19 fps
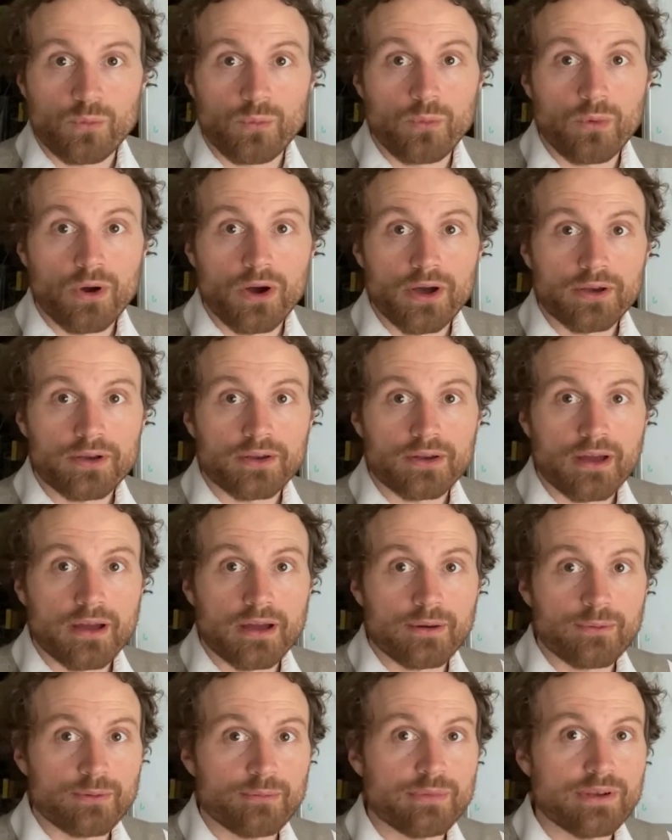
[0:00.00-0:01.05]
what
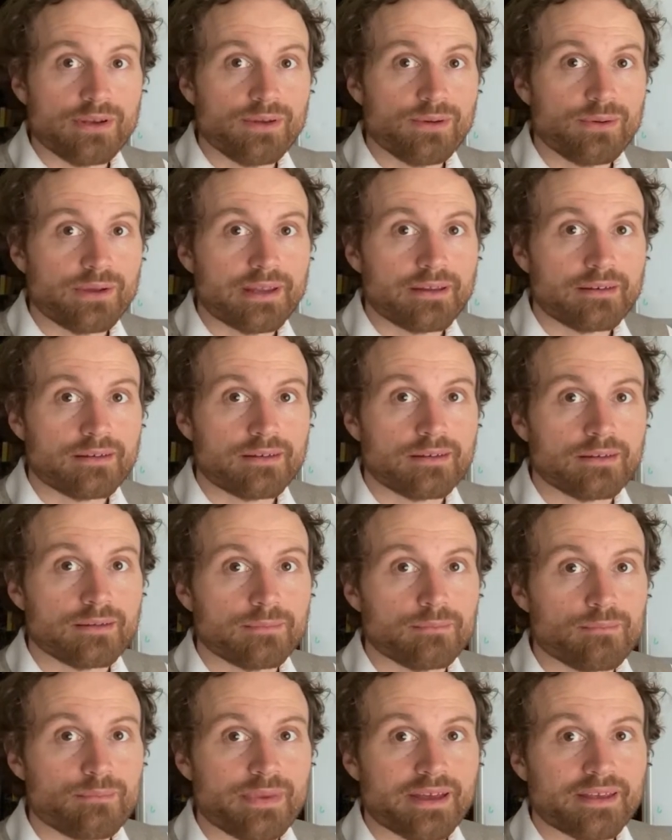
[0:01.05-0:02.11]
I would be doing to
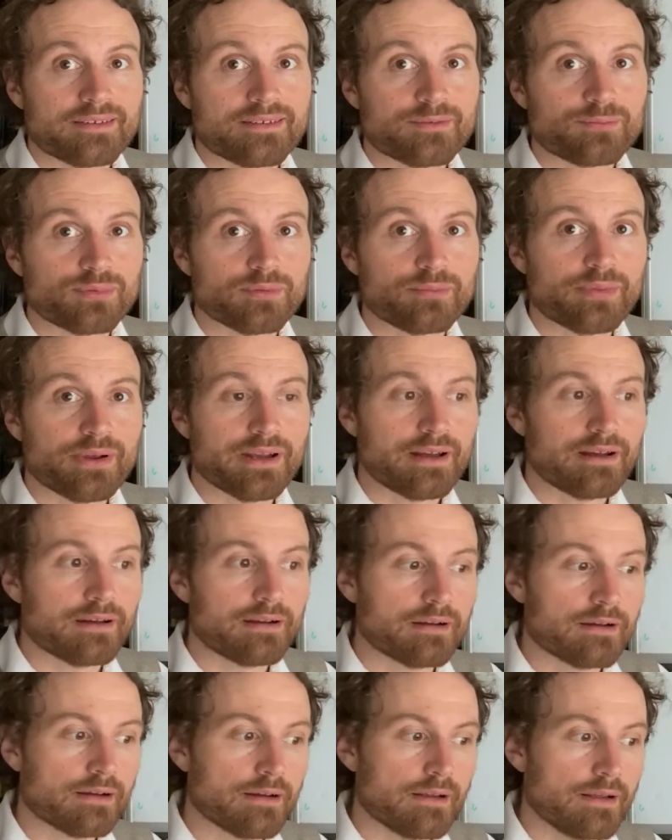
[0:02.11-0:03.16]
best
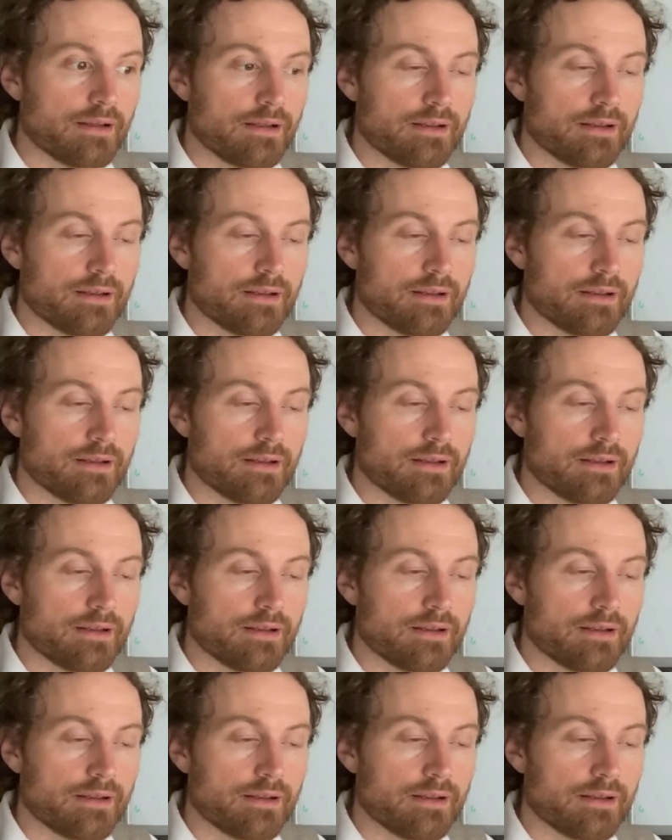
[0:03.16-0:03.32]
prepare